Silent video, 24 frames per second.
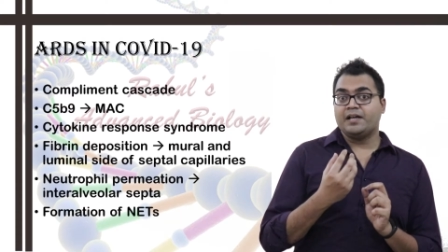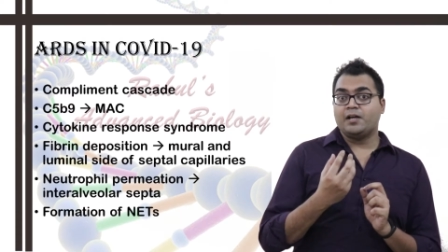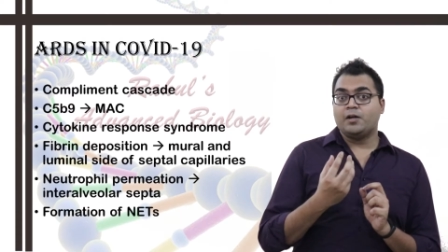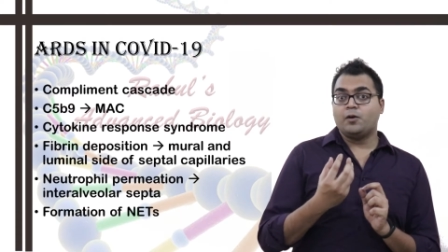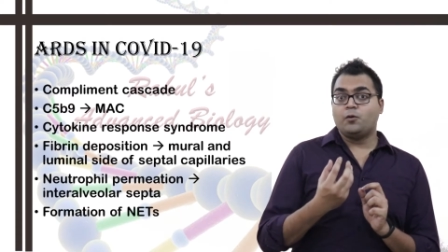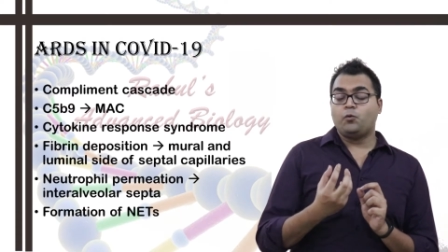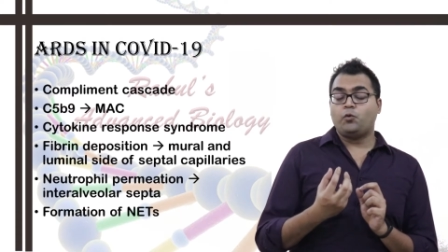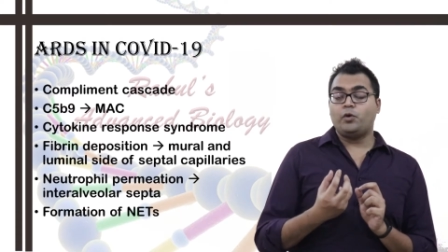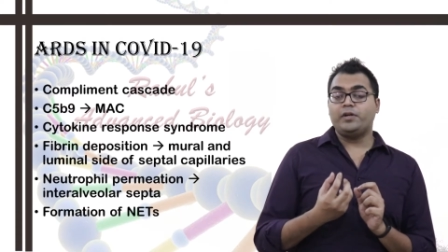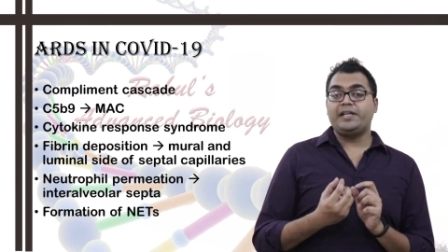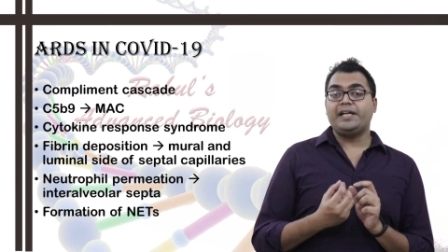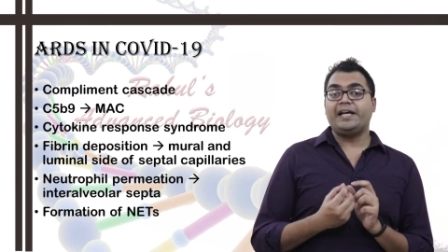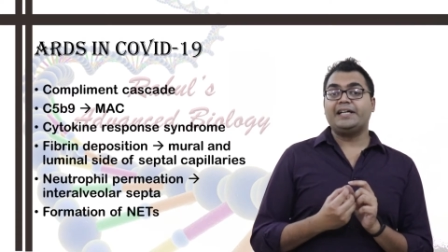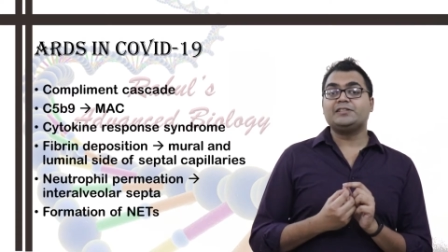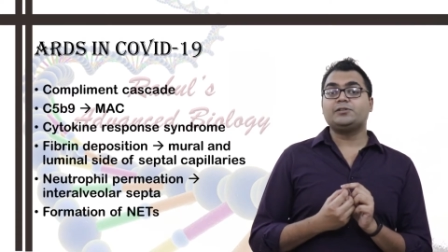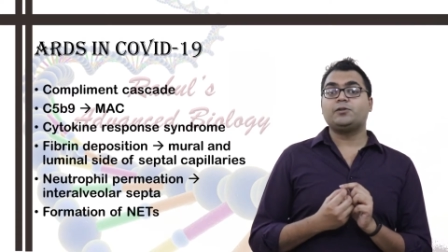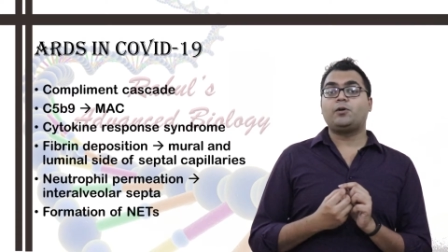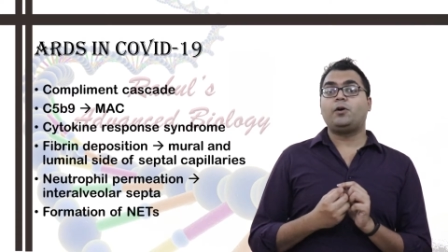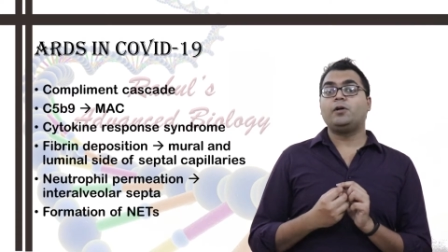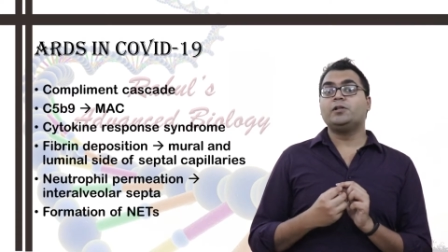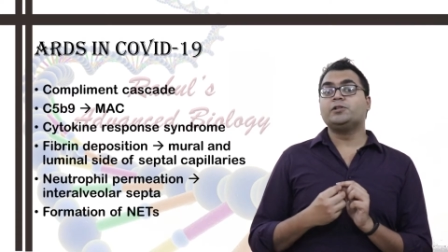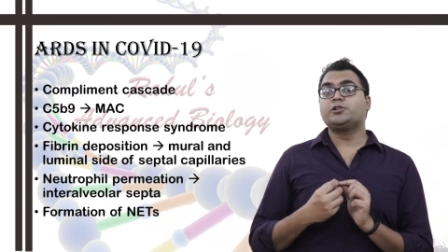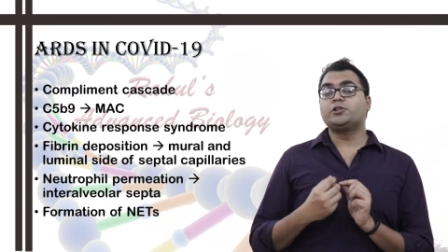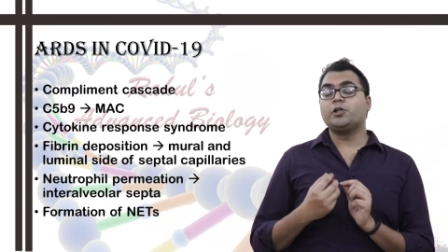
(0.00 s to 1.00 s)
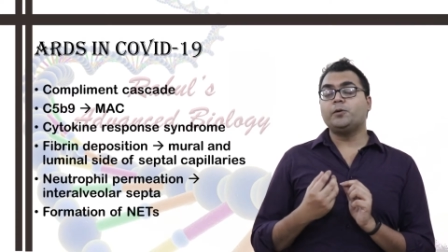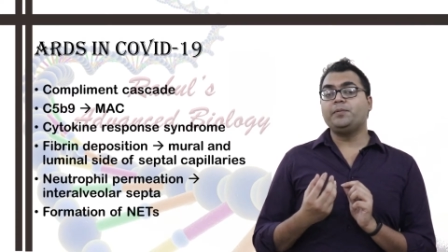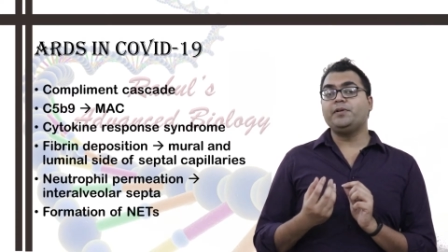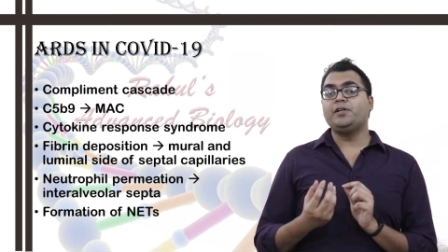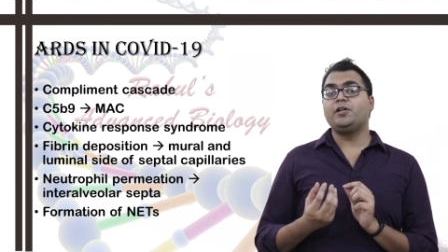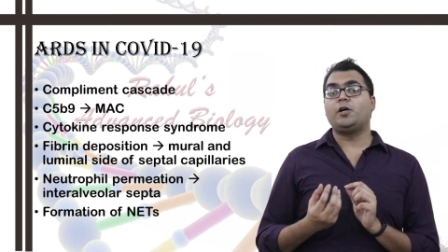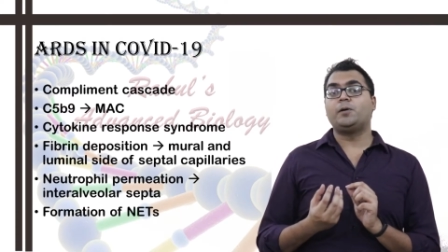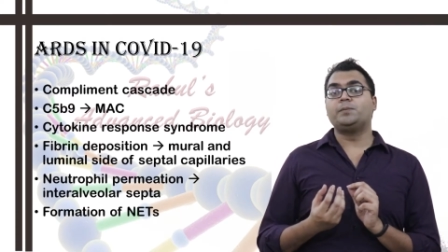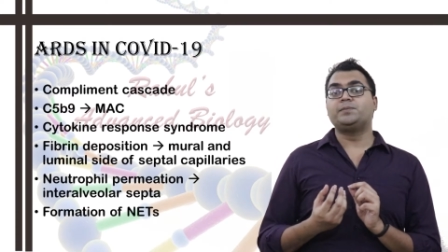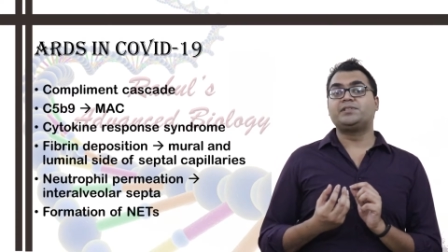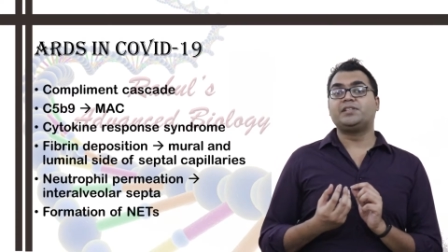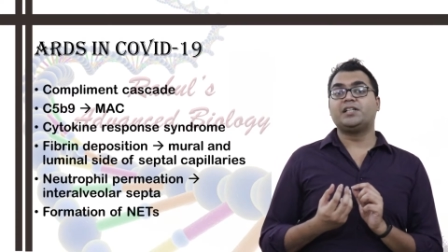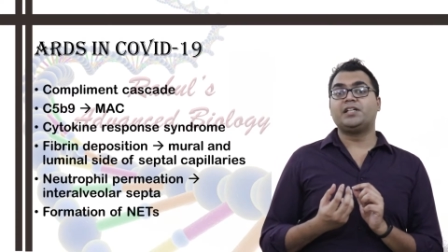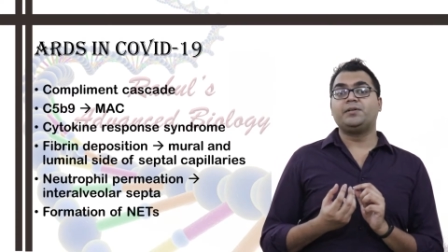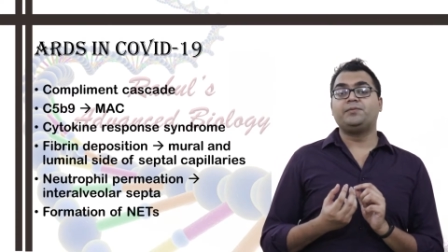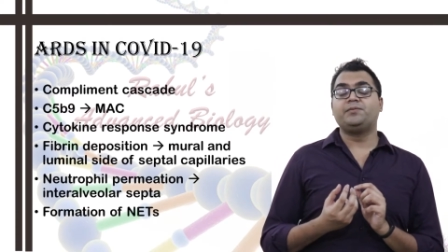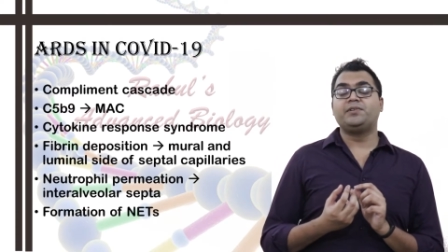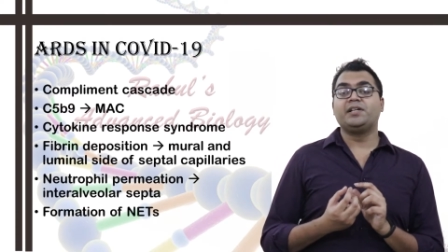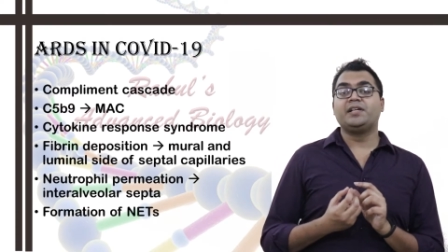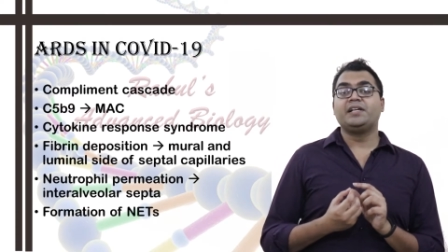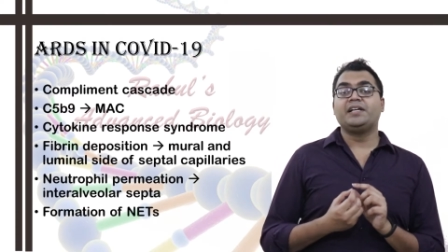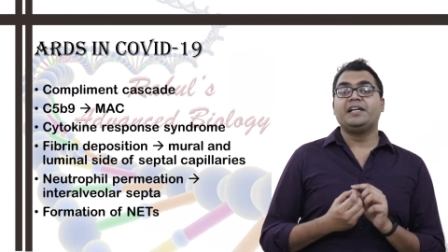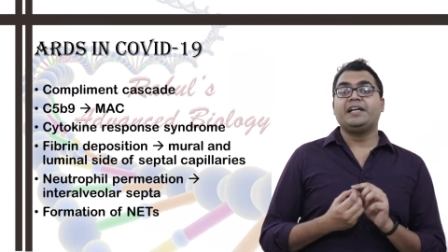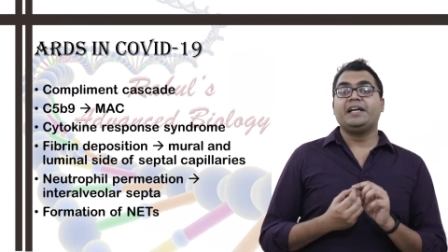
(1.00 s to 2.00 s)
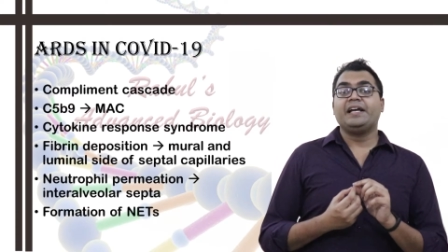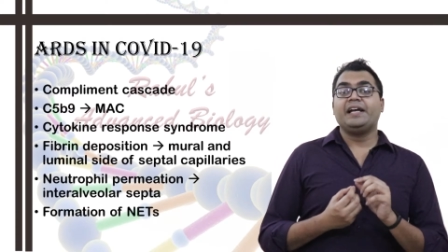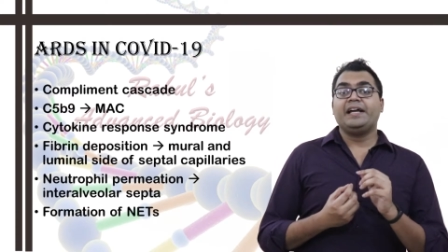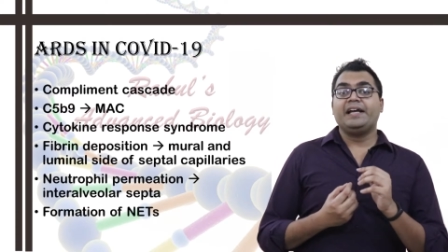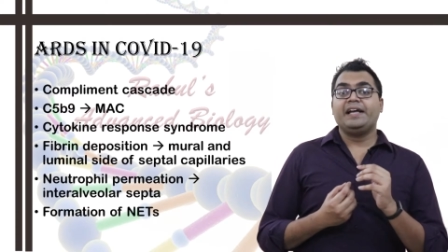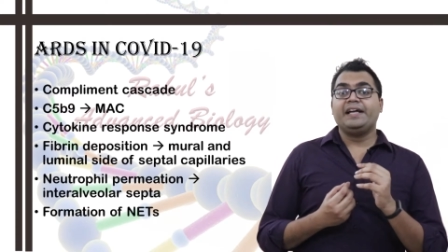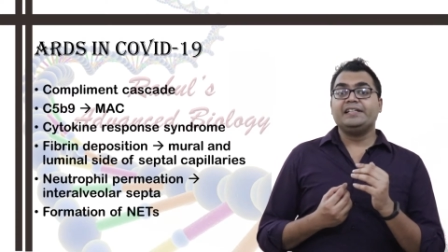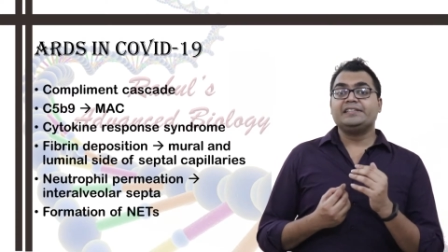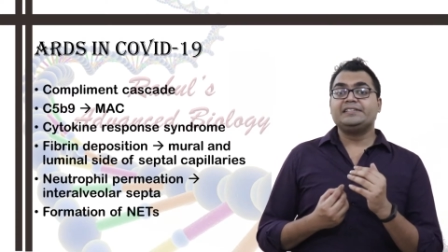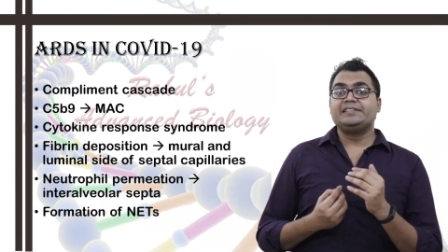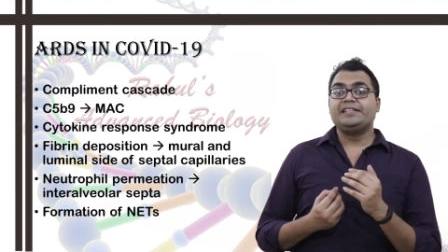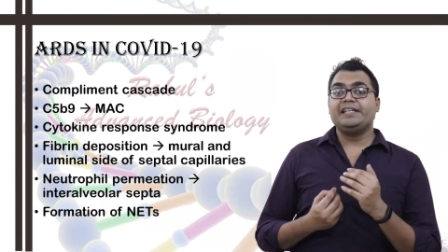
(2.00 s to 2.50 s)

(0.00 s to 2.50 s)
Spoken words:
What has also been observed is